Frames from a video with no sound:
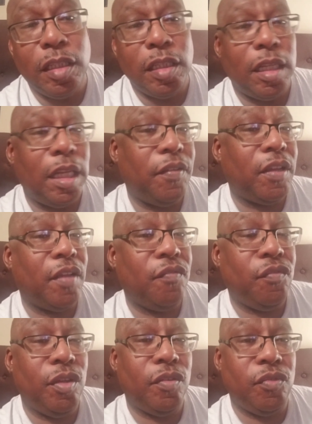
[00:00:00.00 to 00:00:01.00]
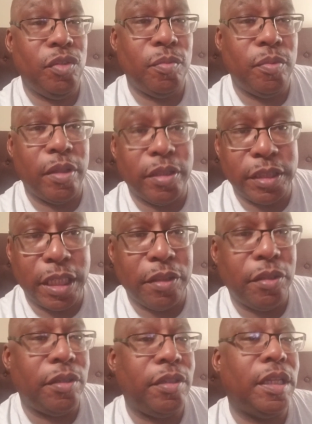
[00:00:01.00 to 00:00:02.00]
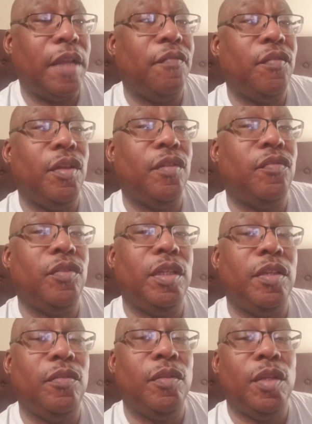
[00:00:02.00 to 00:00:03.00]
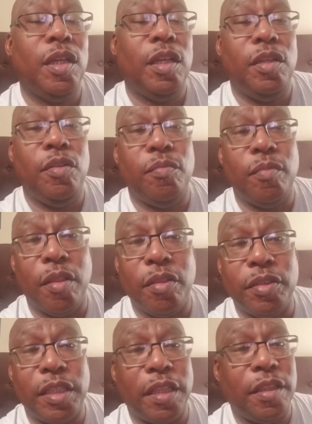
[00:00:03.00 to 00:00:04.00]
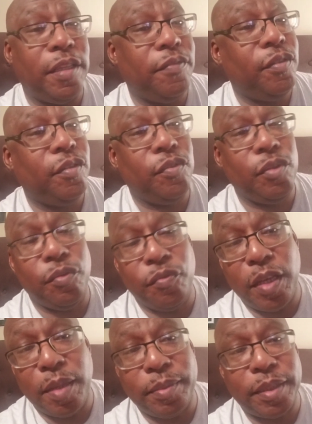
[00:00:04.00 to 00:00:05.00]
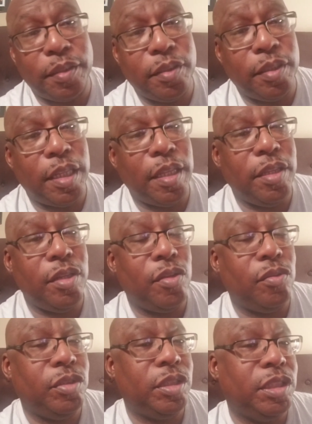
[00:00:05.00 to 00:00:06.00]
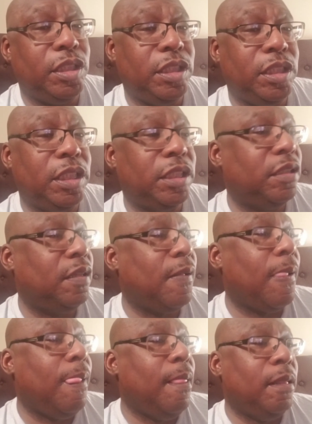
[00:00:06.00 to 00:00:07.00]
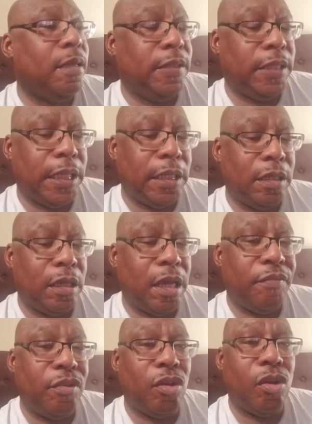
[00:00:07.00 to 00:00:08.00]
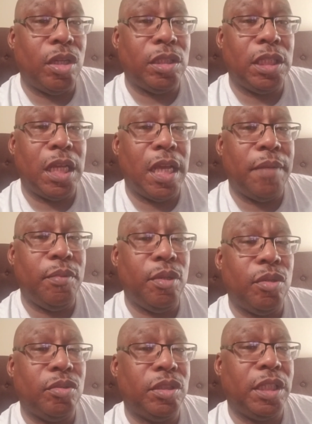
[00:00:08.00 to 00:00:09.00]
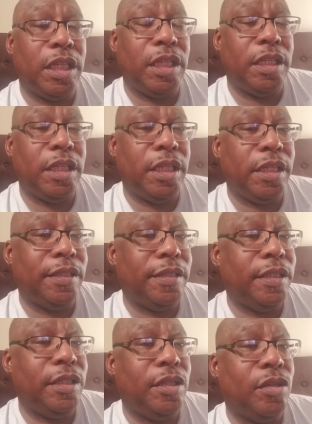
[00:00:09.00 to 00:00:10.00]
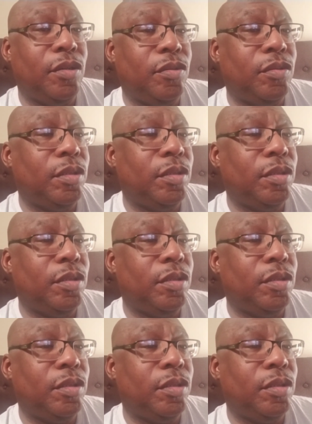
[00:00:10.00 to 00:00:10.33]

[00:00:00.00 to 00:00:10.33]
I, I feel for you brothers out there. I feel for you, your mothers out there. I feel for you families out there that, you know, just, just that having a hard time, you know what I'm saying? And, you know,